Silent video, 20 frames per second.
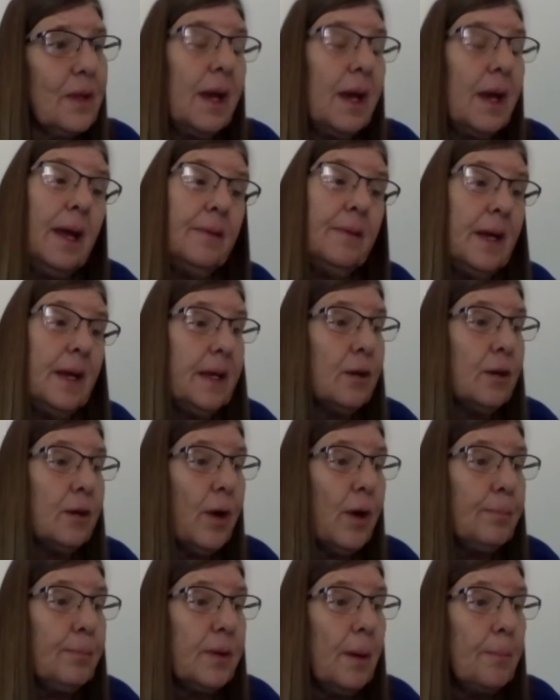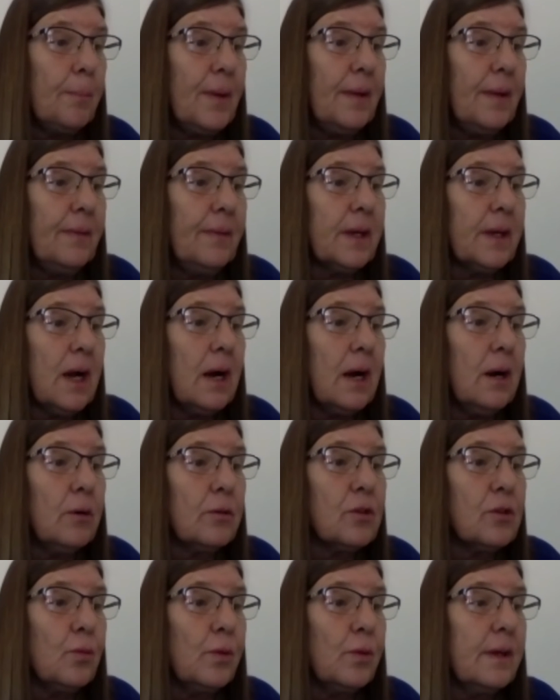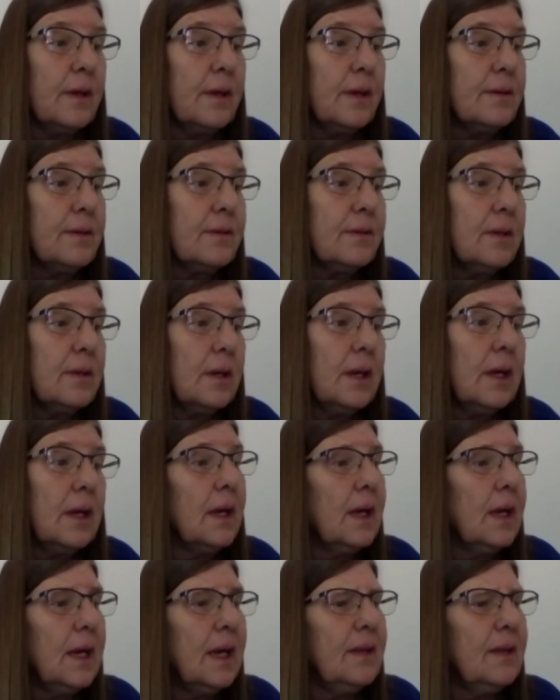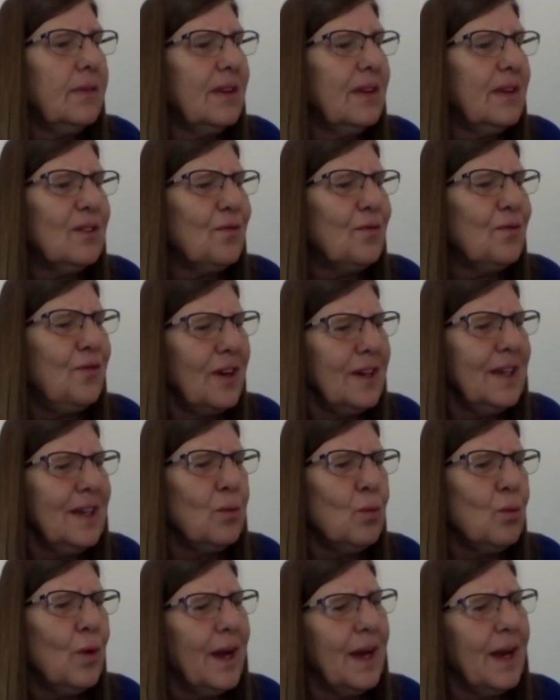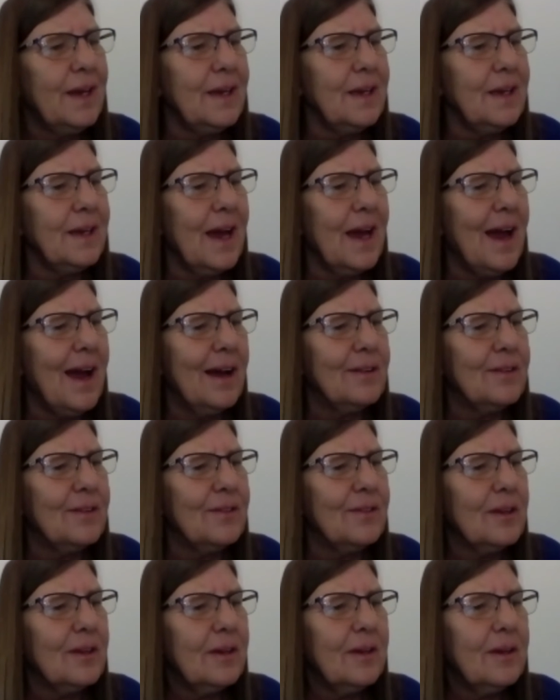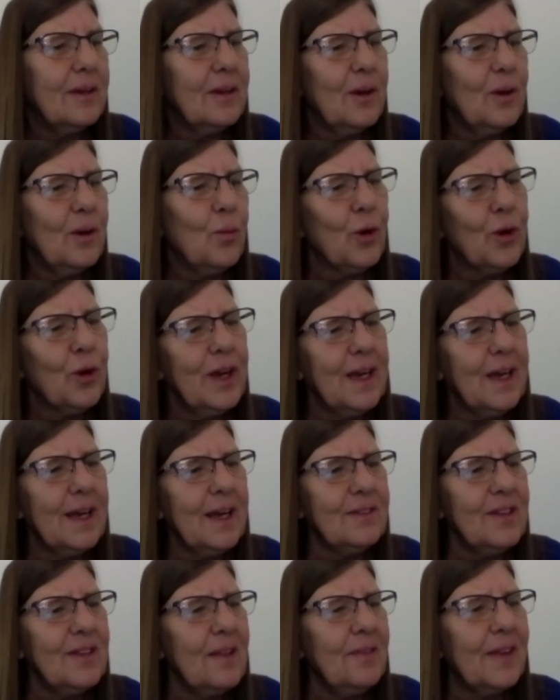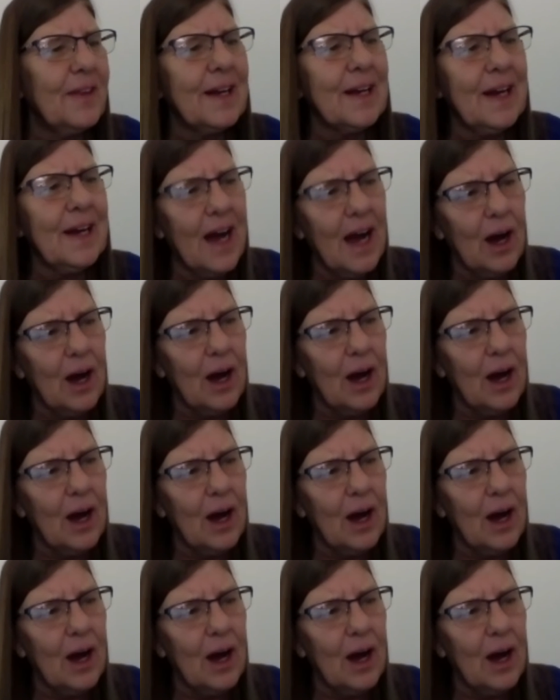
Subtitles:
And then he crept up on the couch with us in this funny way he has, where he gets on the couch